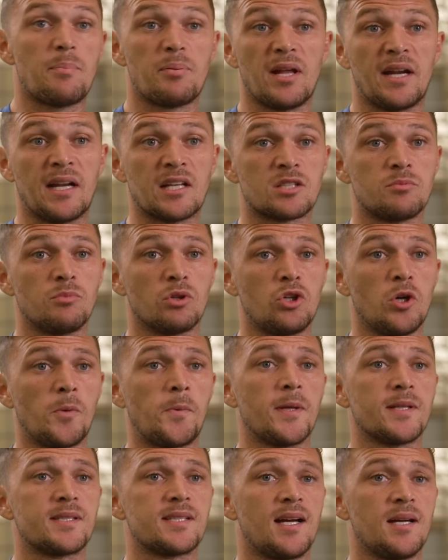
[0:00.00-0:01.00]
I played against him a
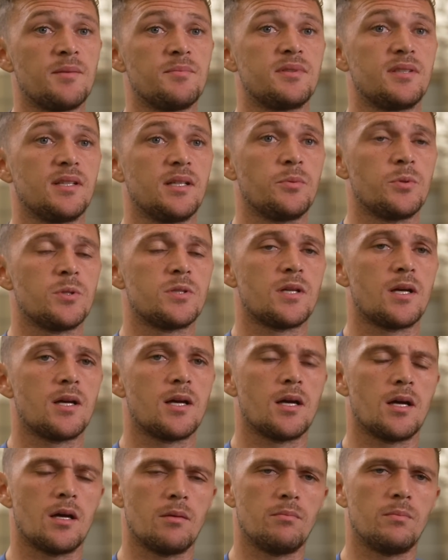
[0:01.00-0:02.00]
couple of times. He was,
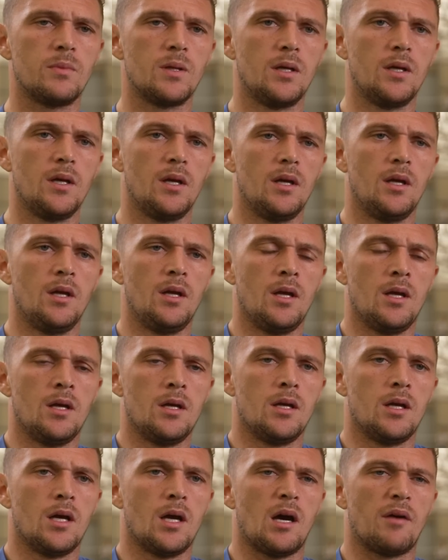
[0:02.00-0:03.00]
I
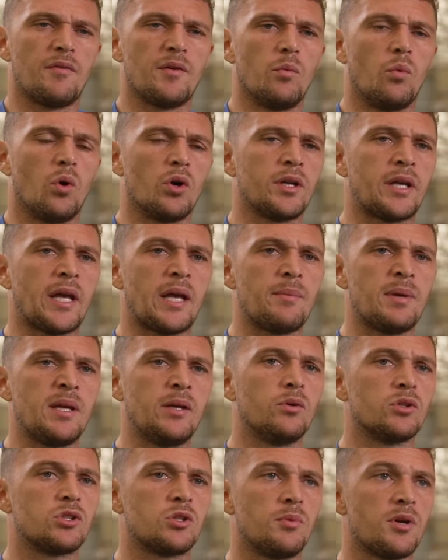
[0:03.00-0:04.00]
think one game he
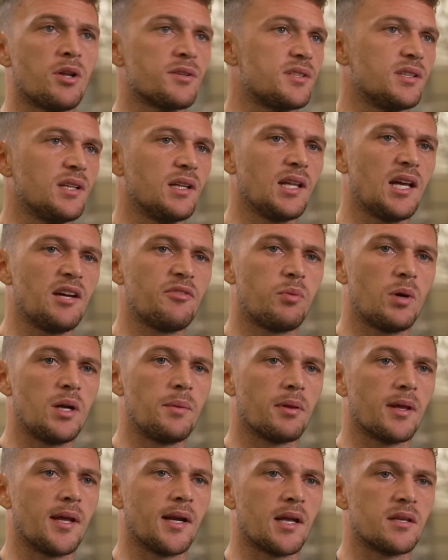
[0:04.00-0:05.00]
was coming onto the left where he
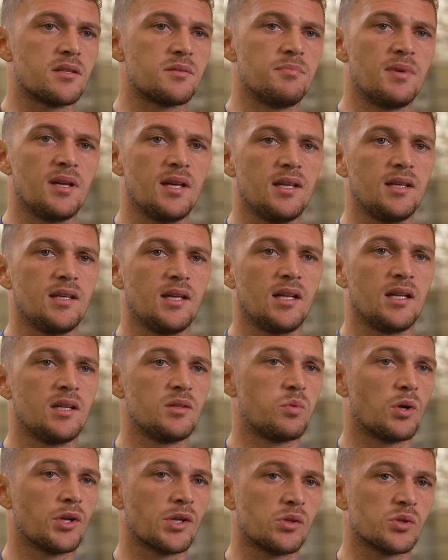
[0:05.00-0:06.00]
played against me, and he's
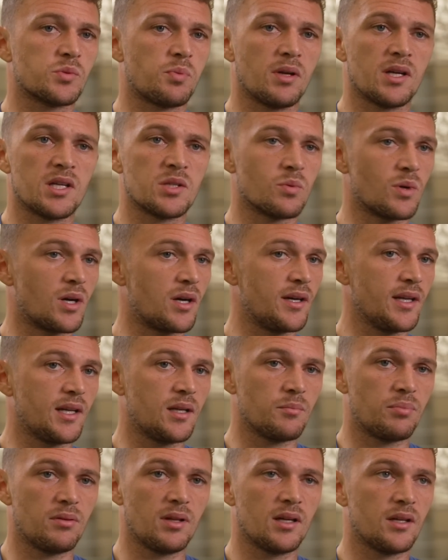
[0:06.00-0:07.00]
one of those players where he
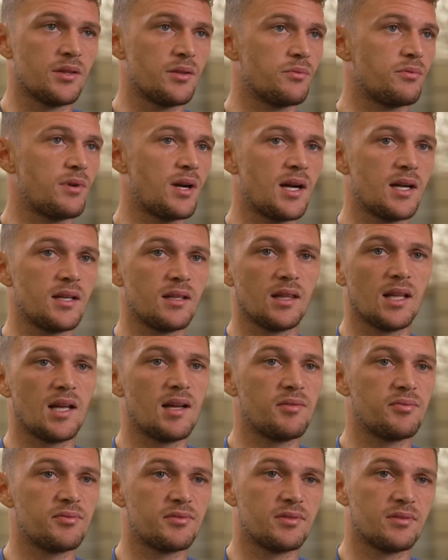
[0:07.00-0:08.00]
can play on the right,
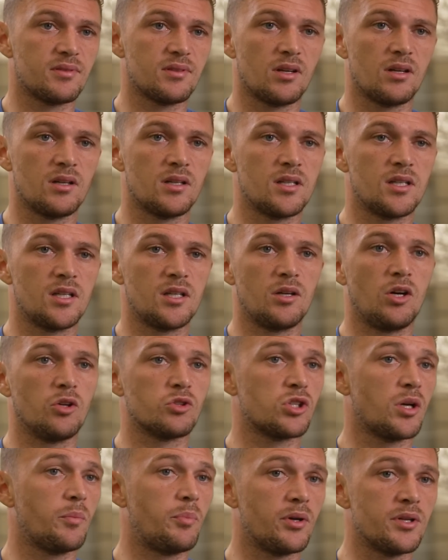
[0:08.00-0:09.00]
left, or
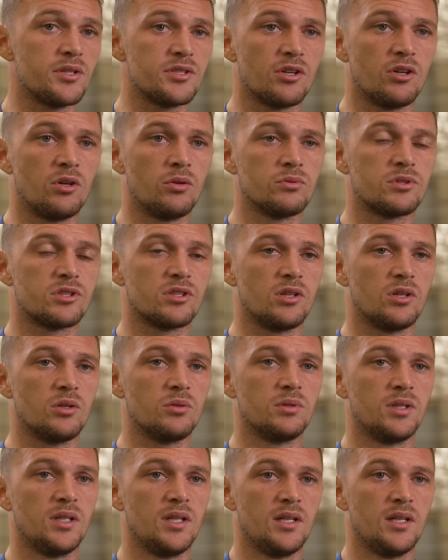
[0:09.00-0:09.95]
top on his own. So